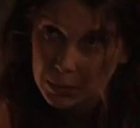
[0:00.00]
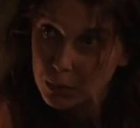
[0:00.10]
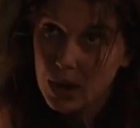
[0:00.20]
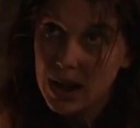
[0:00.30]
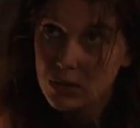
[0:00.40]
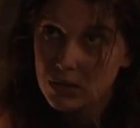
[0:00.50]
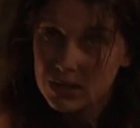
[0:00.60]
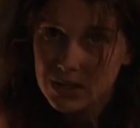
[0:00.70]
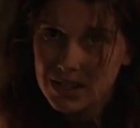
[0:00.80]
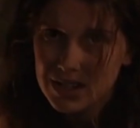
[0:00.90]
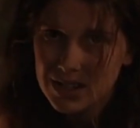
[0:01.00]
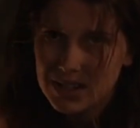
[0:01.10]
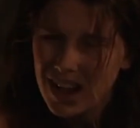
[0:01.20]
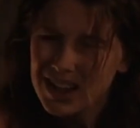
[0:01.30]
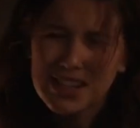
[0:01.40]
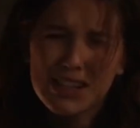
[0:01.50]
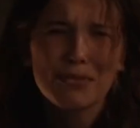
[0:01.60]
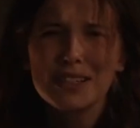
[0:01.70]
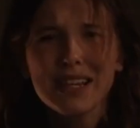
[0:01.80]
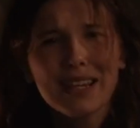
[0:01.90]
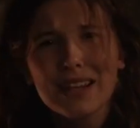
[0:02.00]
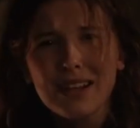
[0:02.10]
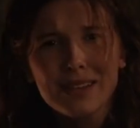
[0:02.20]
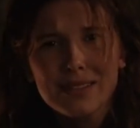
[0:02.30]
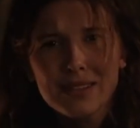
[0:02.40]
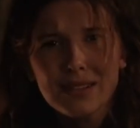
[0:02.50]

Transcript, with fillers: And proud and utterly ridiculous.